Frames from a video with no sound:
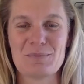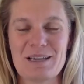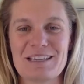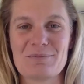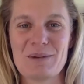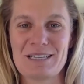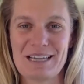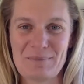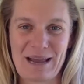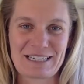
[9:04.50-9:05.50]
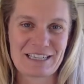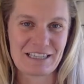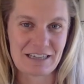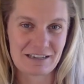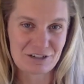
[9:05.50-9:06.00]
be set back to
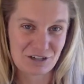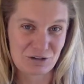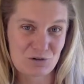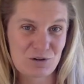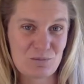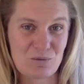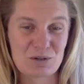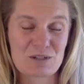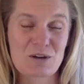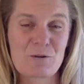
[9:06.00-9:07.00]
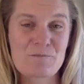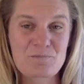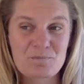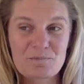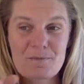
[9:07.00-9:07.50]
the drawing board. So
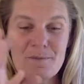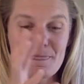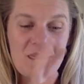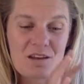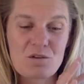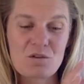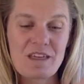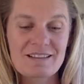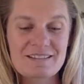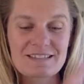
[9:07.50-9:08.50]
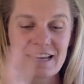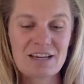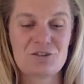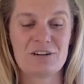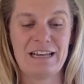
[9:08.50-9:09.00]
that
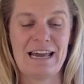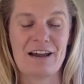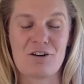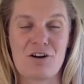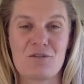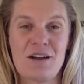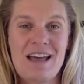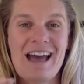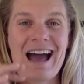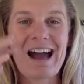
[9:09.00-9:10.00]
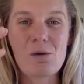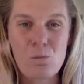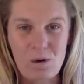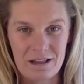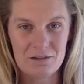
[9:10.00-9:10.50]
secondary layer of how
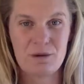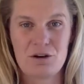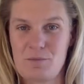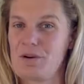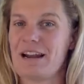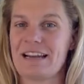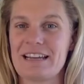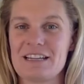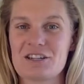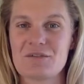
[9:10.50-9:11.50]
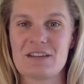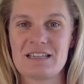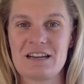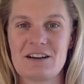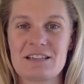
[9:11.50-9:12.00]
well are we operating in each of these
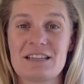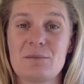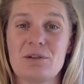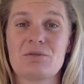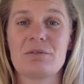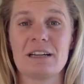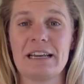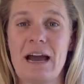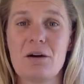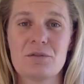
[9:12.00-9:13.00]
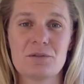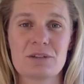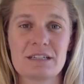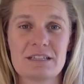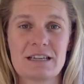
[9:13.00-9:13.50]
areas can be really helpful
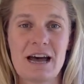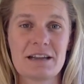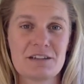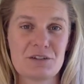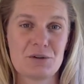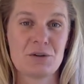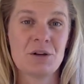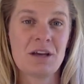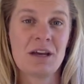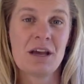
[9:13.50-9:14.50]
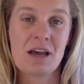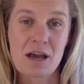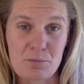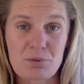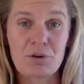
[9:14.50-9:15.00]
to start to
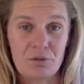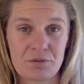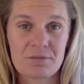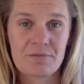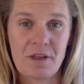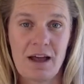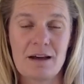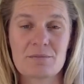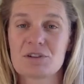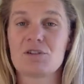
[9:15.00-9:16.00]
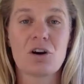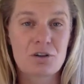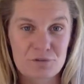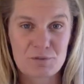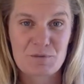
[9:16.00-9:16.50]
improve. So
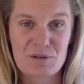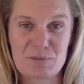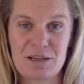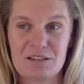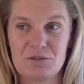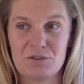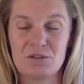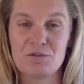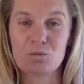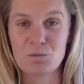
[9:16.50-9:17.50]
not from the perspective of